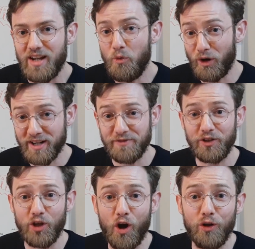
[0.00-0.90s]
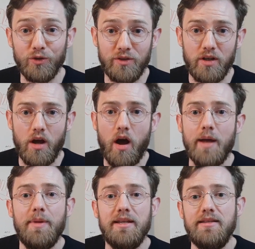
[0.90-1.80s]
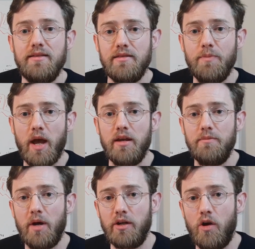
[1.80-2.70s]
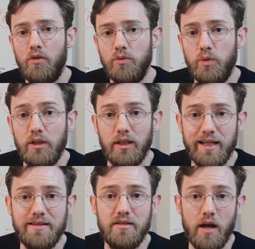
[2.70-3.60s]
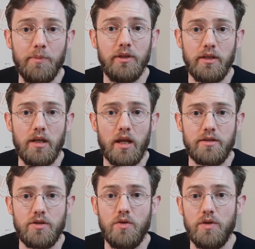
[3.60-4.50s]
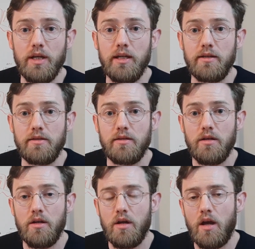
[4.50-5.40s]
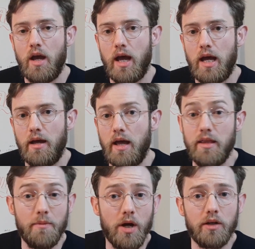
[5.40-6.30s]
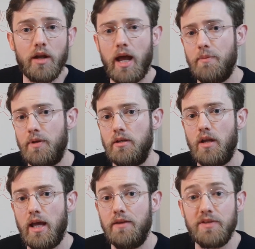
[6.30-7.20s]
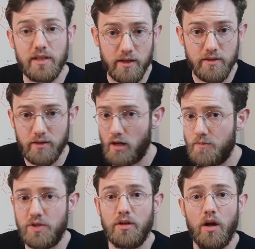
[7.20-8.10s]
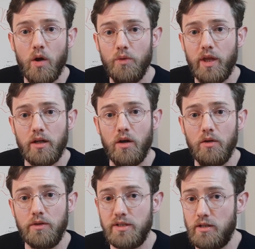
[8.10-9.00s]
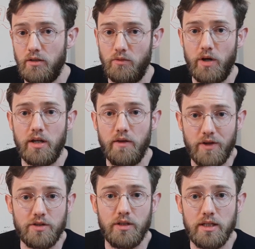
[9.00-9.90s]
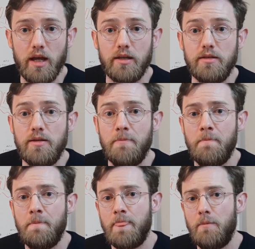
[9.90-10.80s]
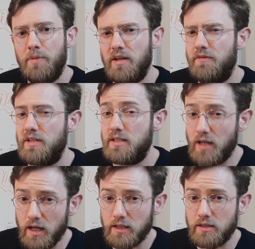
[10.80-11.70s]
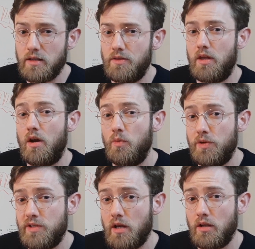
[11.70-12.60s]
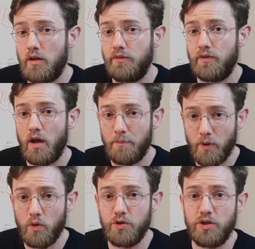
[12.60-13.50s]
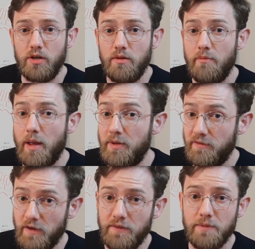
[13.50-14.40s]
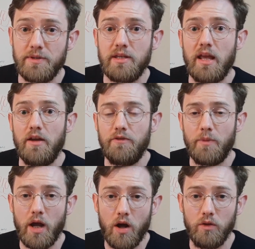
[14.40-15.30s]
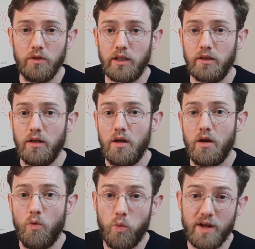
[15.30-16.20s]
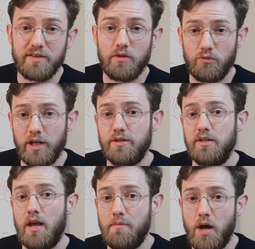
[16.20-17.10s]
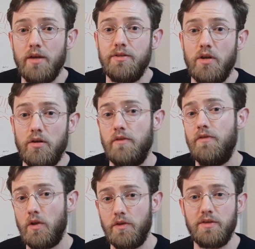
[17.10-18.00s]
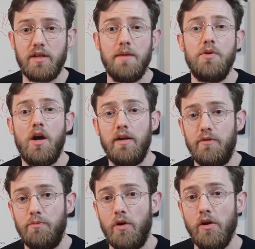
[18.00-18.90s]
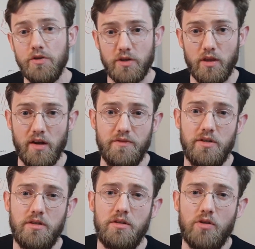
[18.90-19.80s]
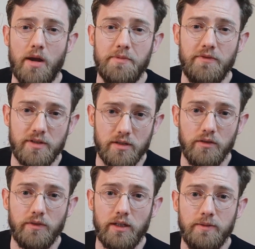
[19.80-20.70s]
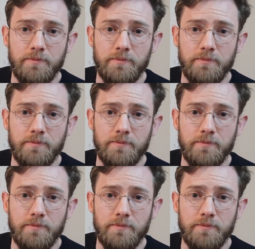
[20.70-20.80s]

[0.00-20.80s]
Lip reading: Whereas for gold, I'm anticipating my gold will at least double in the next 2 years. And that might not happen. And if it doesn't, then I'm just going to hold that gold until it eventually does. But if it does, then I will sell off a portion, maybe 50% of my holding, once it reaches that milestone, and follow the same kind of approach that I've just described for silver.